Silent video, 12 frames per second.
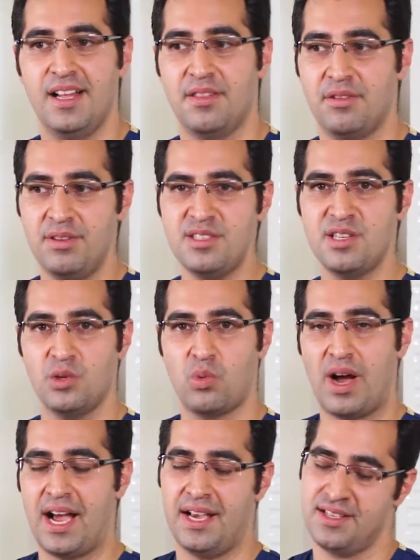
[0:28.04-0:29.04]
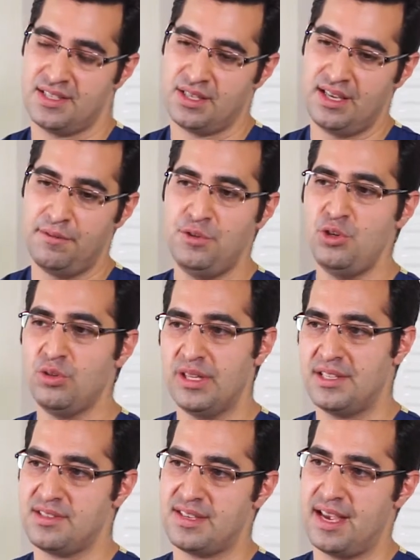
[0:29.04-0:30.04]
The reason why is if you,
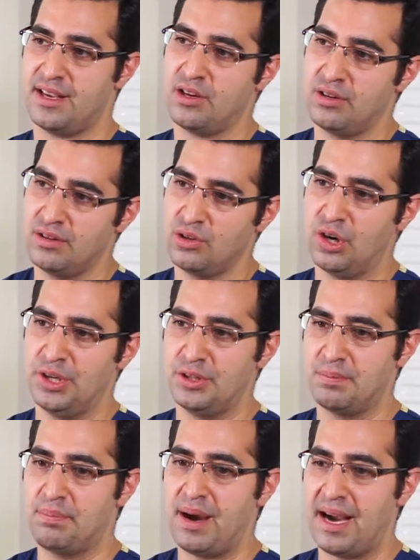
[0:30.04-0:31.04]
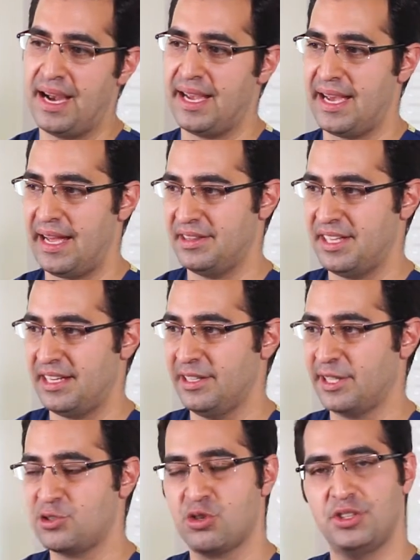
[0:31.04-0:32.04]
let's say, going to buy an
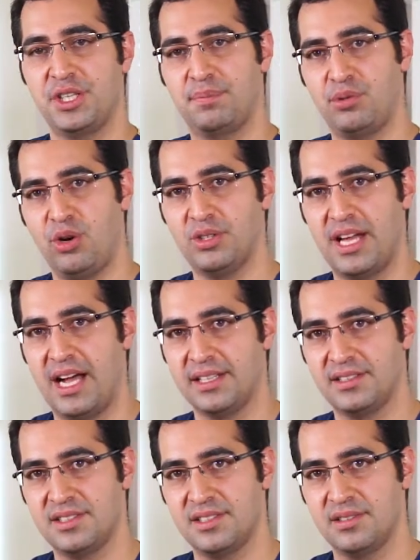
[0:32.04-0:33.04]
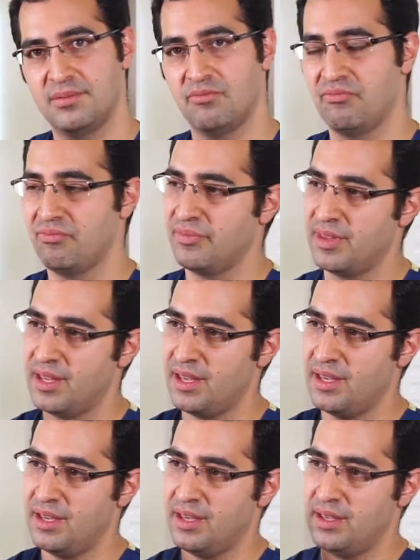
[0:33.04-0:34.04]
electronic product,
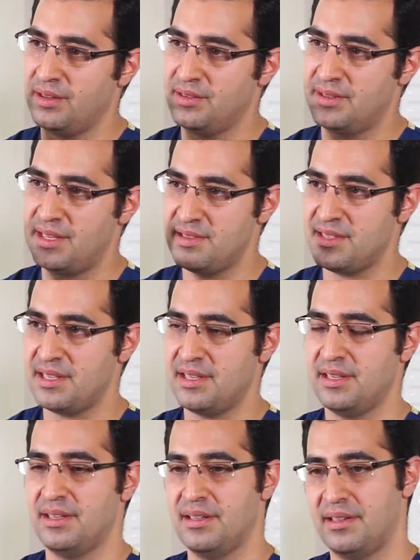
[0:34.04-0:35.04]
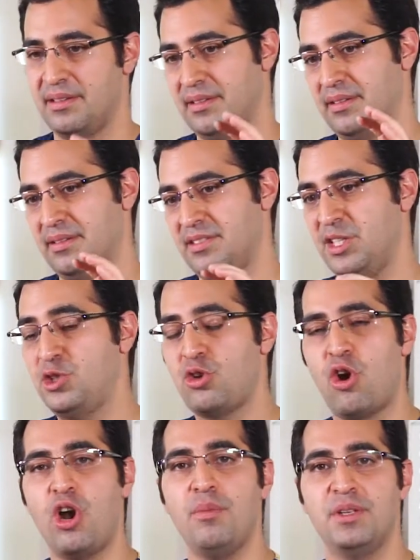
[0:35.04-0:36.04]
there's a
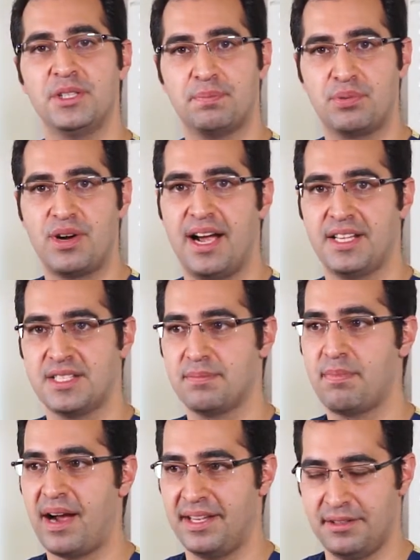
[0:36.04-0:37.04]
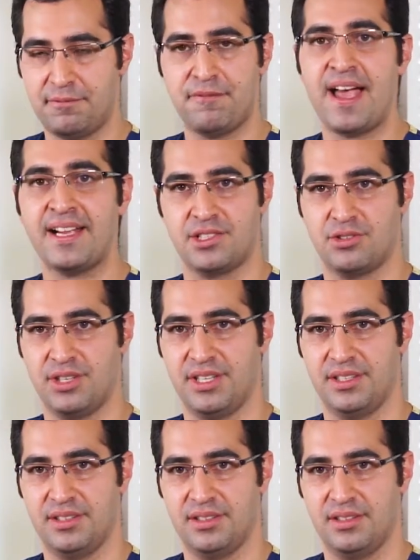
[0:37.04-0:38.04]
determined price by the factory.